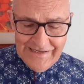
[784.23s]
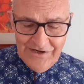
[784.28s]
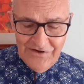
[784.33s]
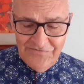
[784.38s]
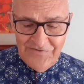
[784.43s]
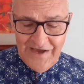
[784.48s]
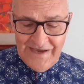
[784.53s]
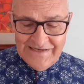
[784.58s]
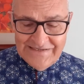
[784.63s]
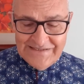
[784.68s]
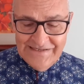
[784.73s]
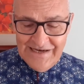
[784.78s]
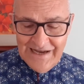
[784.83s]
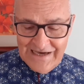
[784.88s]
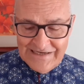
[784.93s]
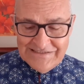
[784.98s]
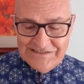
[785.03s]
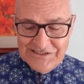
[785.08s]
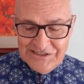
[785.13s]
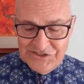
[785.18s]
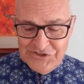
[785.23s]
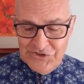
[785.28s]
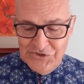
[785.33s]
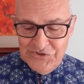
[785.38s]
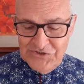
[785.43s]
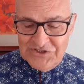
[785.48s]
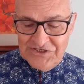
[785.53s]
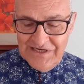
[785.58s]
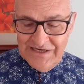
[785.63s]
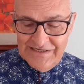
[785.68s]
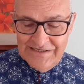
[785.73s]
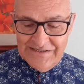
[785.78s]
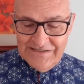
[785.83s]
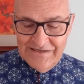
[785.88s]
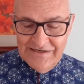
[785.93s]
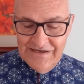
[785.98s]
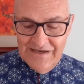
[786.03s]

of 92 said,